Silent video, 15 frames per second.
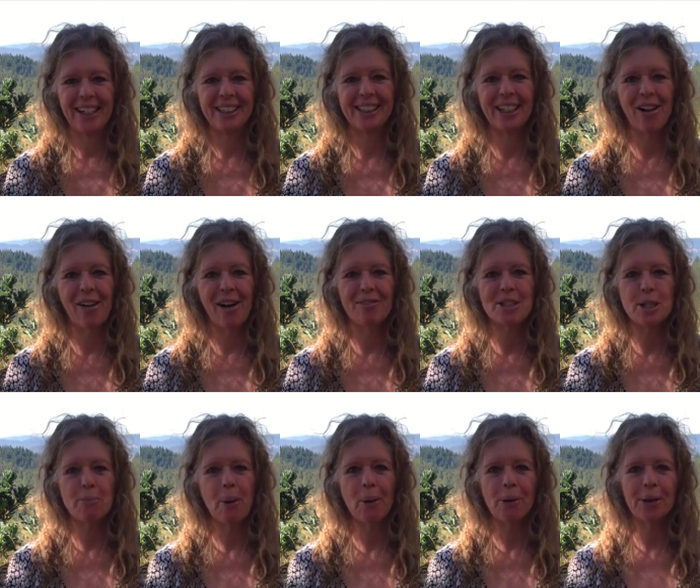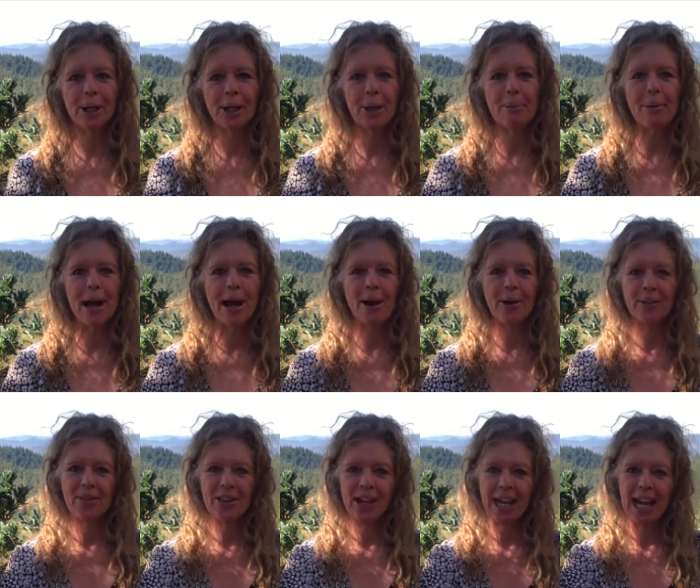So I've spoken
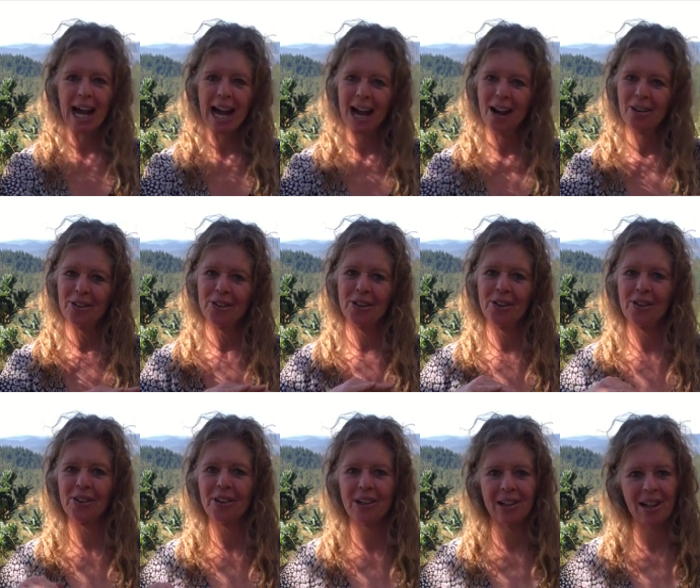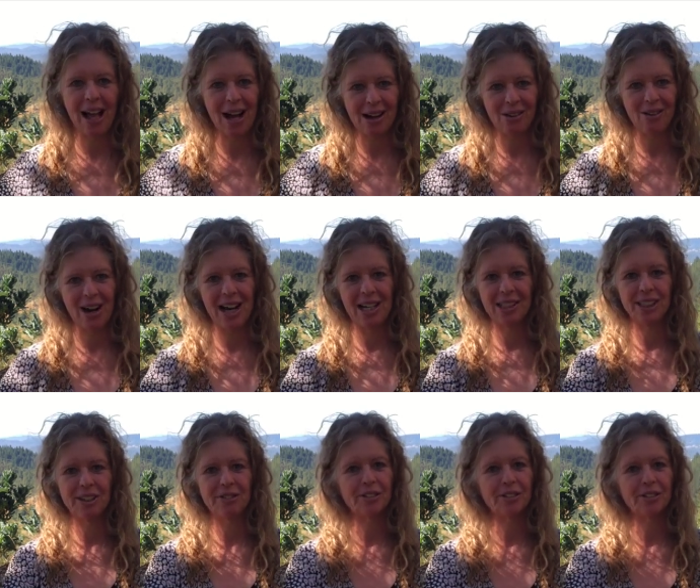about the counterclockwise